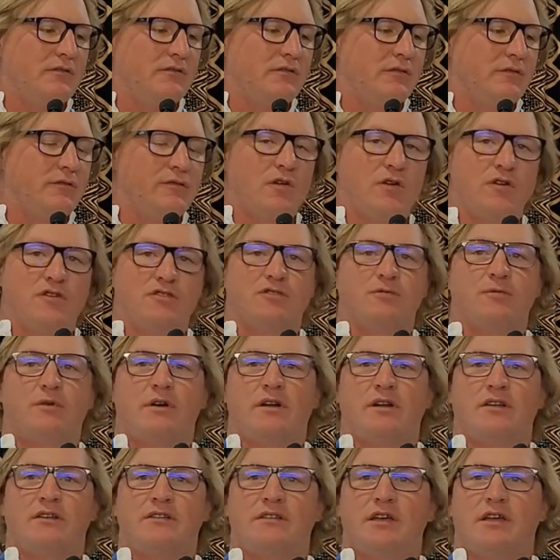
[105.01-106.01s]
The first
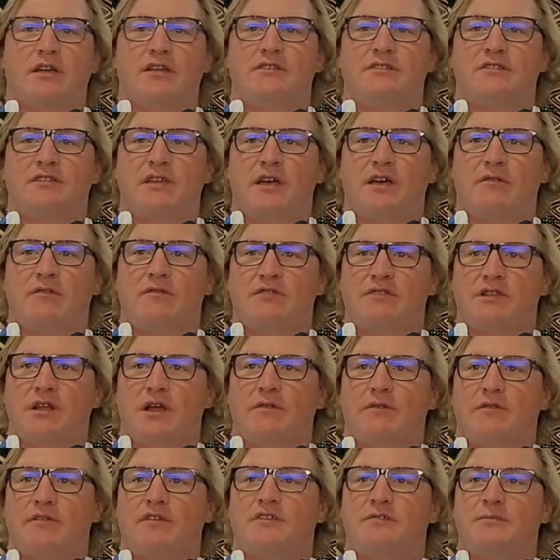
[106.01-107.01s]
one is the average
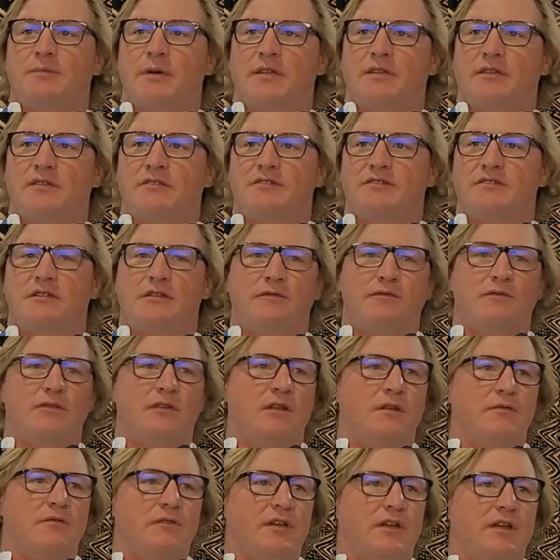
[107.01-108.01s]
life expectancy if you're
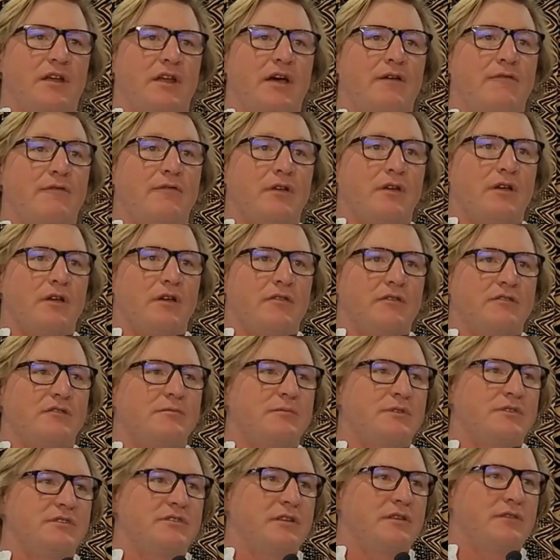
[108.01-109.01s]
living in Africa
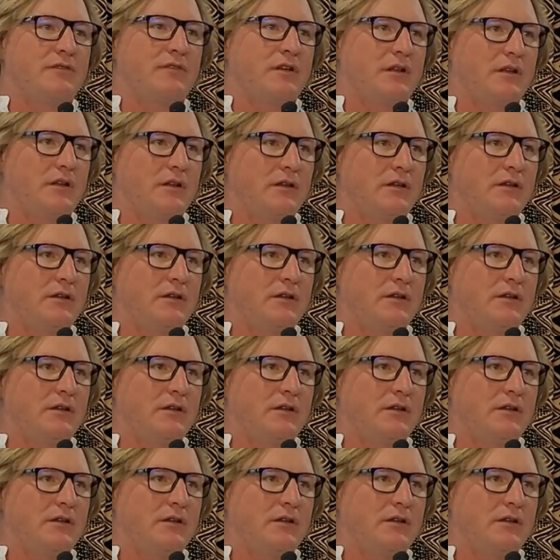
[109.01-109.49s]
specifically.